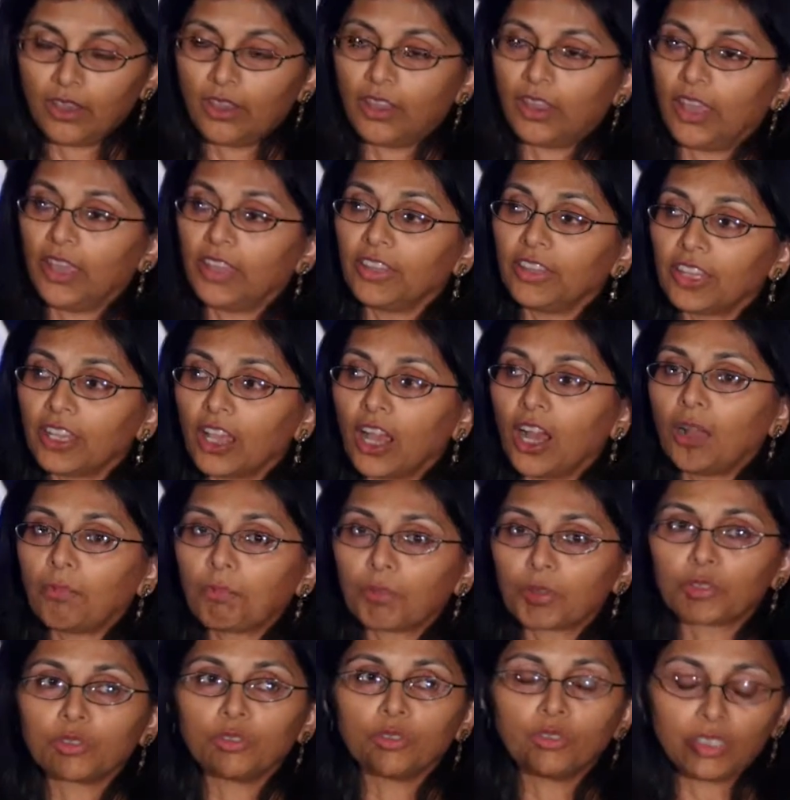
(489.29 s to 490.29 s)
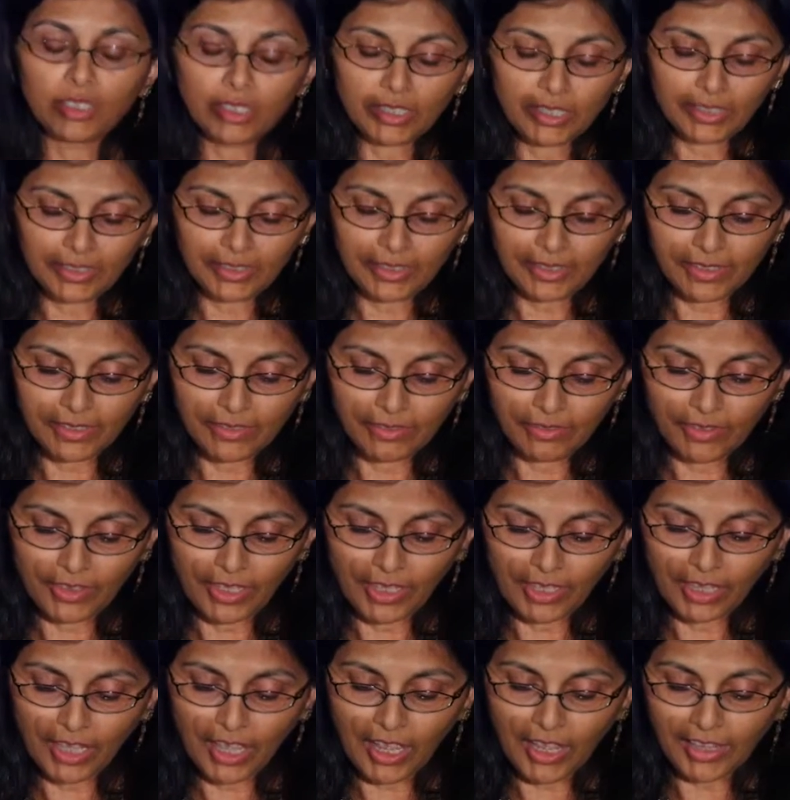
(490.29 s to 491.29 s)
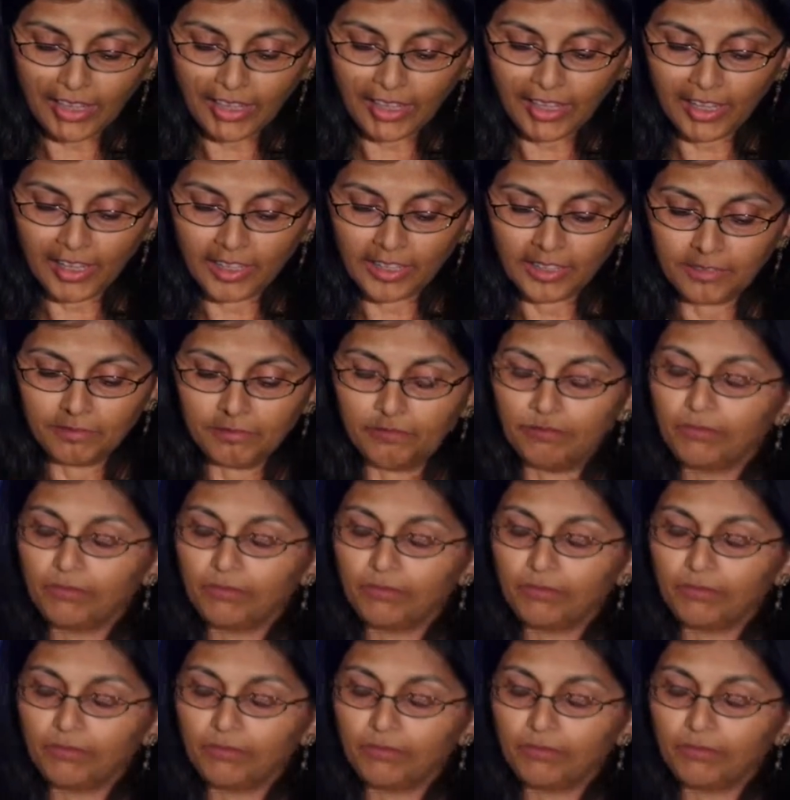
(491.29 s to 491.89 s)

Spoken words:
and the opportunities that lie ahead.